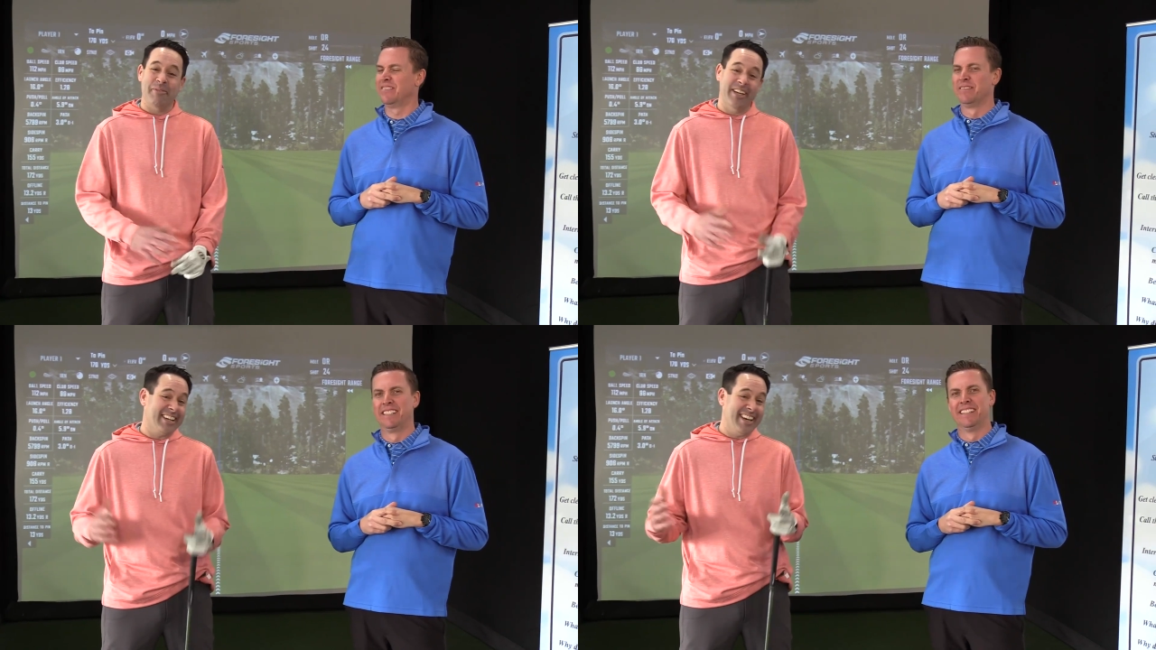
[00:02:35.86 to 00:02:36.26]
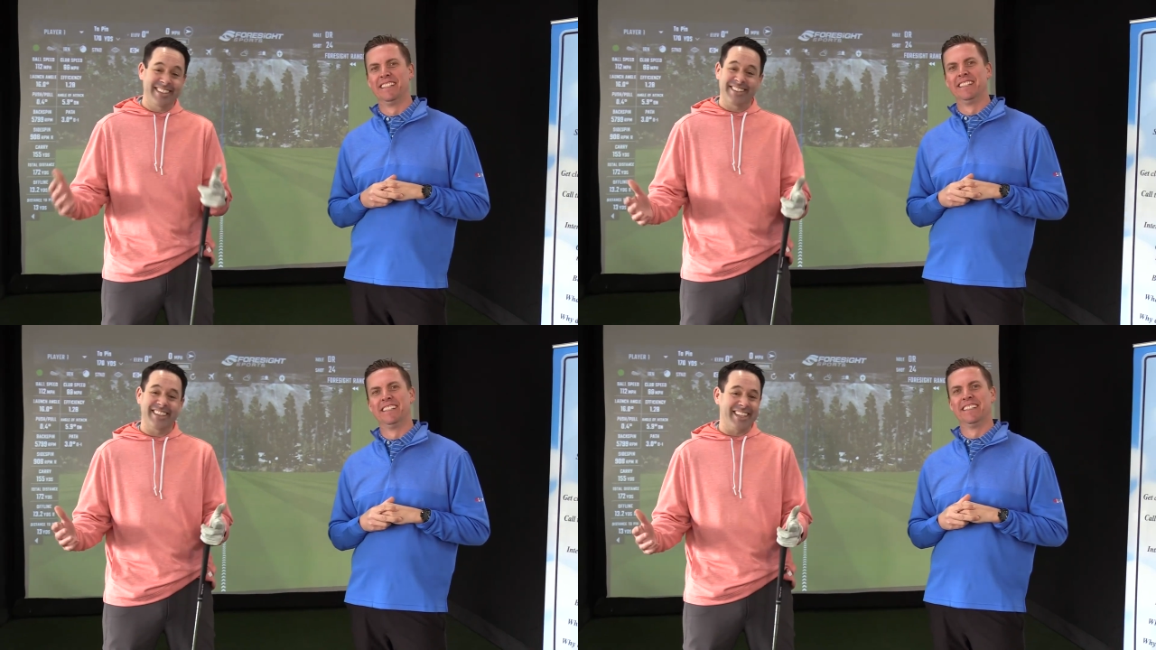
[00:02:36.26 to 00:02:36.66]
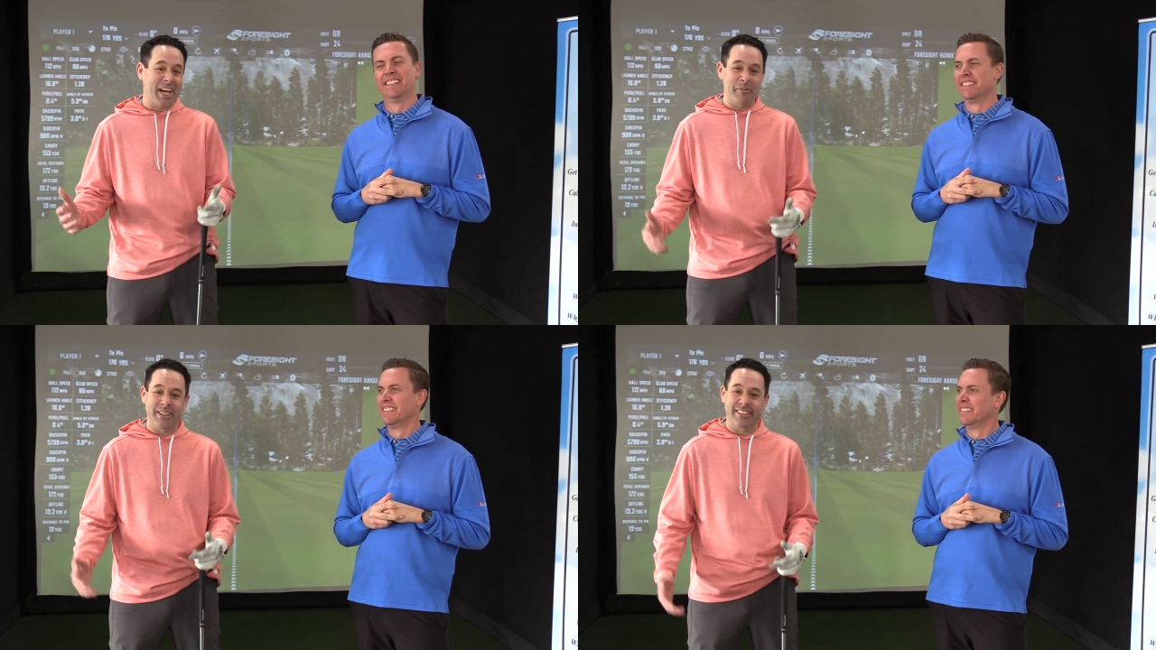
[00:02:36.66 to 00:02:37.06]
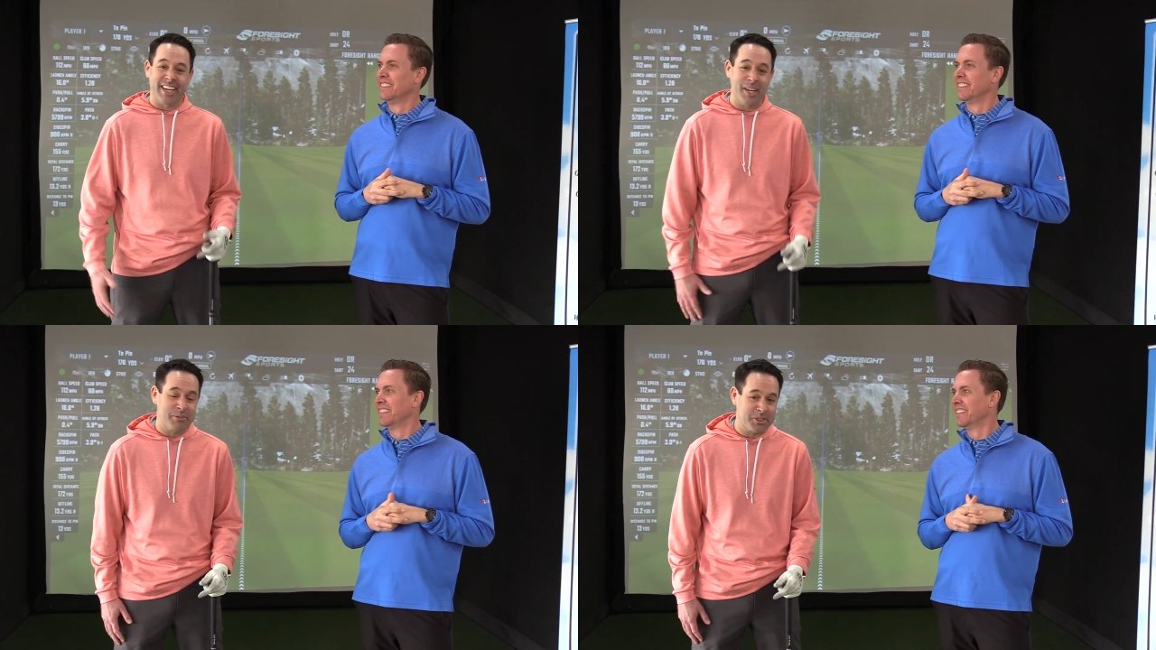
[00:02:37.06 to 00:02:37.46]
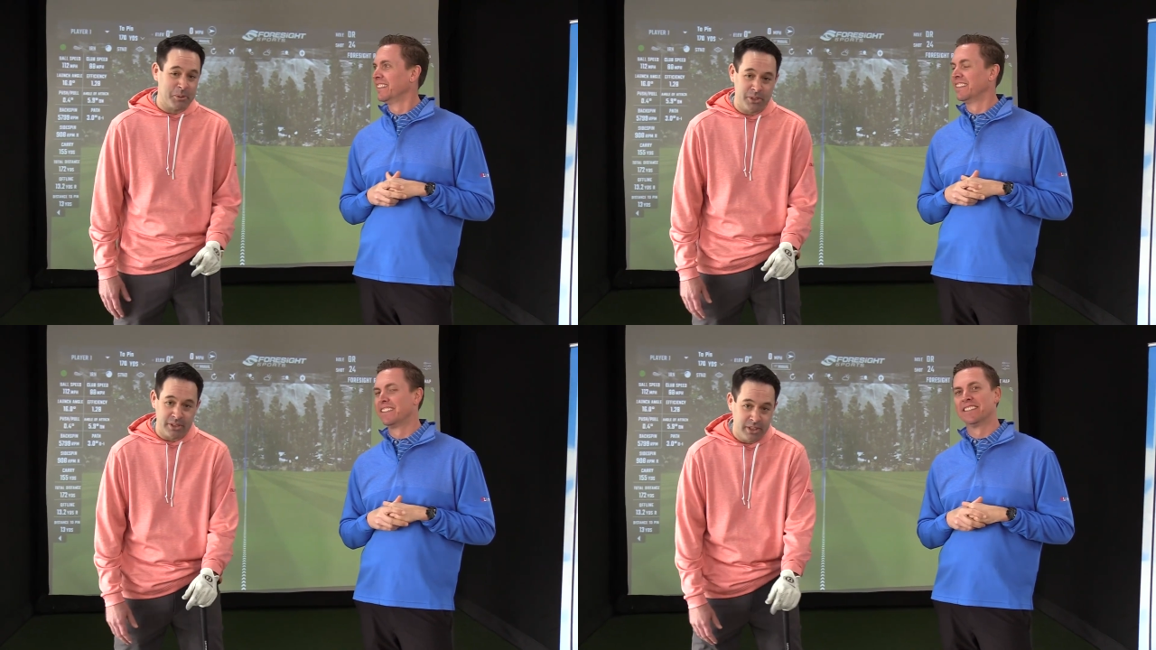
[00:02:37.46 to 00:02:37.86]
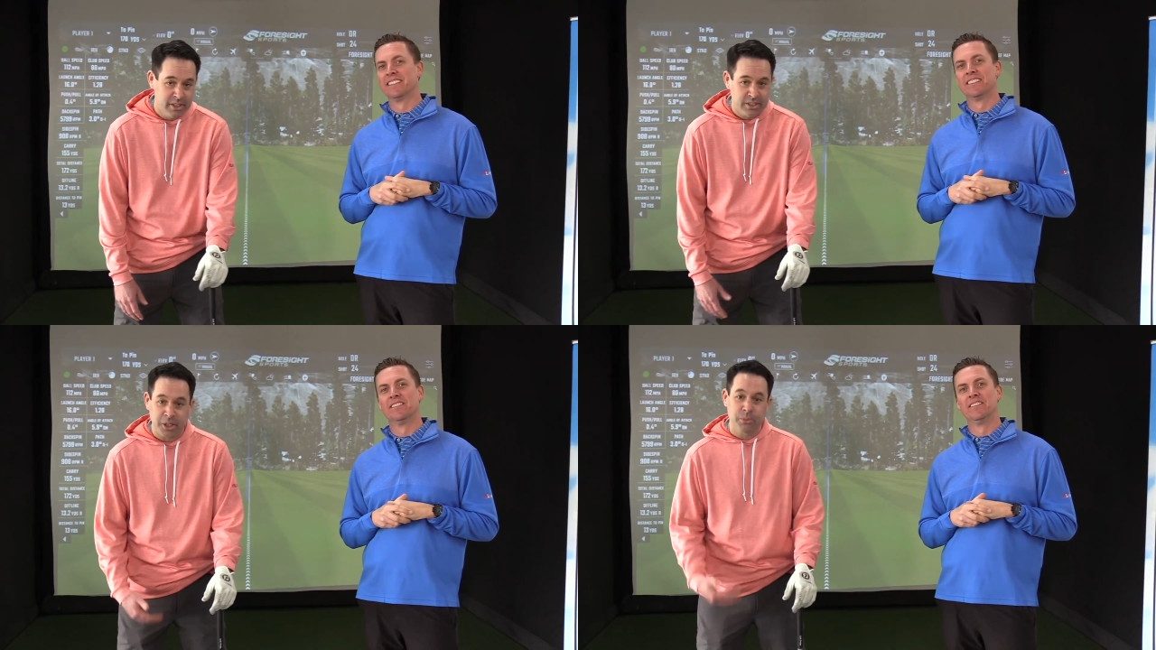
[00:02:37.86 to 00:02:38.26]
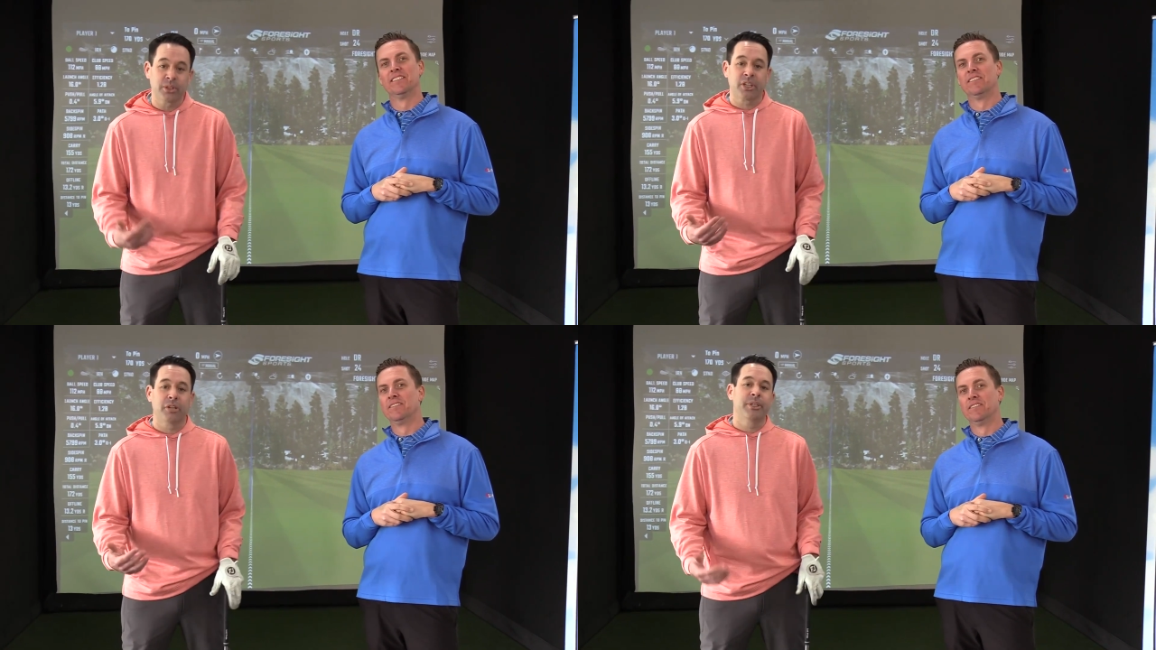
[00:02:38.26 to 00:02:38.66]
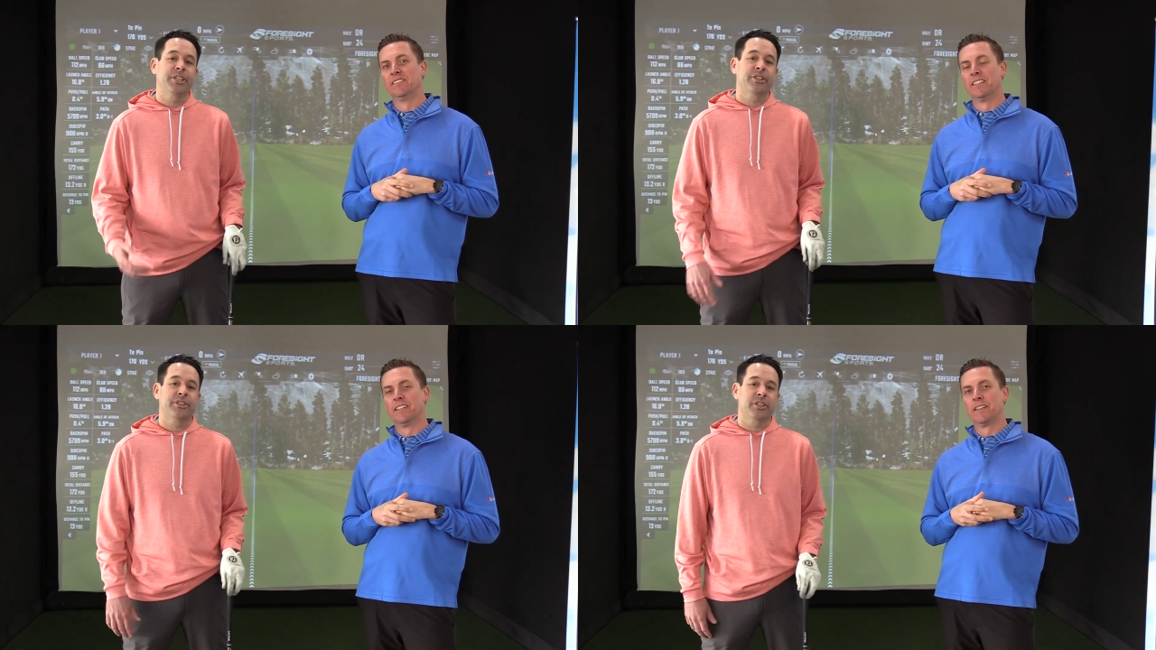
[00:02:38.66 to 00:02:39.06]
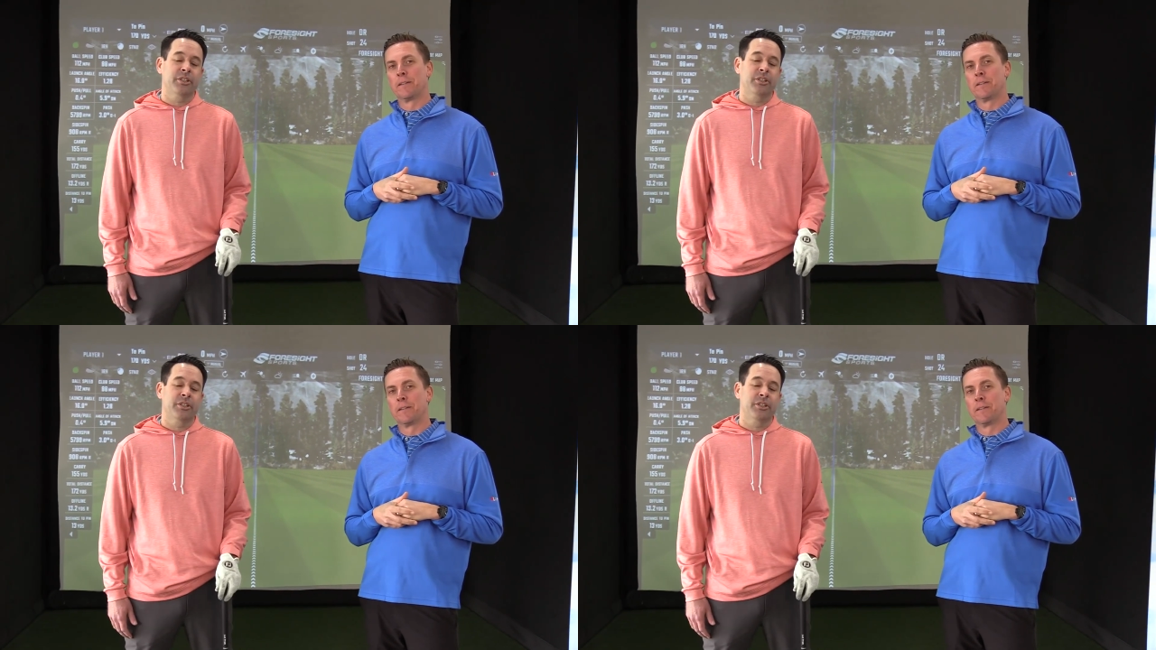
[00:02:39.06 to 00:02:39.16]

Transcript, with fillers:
Speaker 1: mean, I can't tell you how many times somebody someone will come in here and they're,